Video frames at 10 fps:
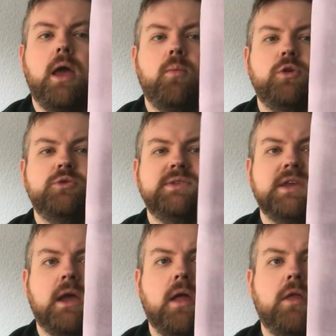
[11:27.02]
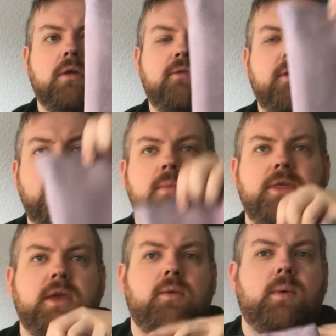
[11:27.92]
which was a color from
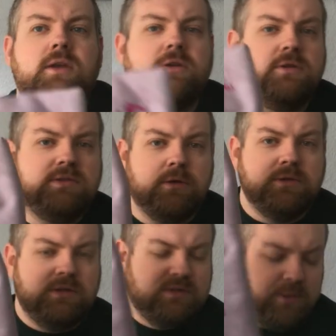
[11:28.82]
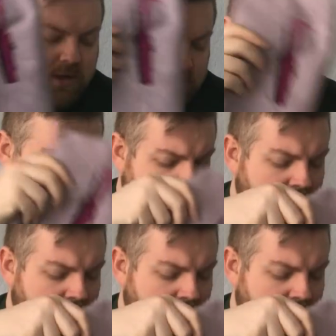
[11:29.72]
the Winter Solstice box.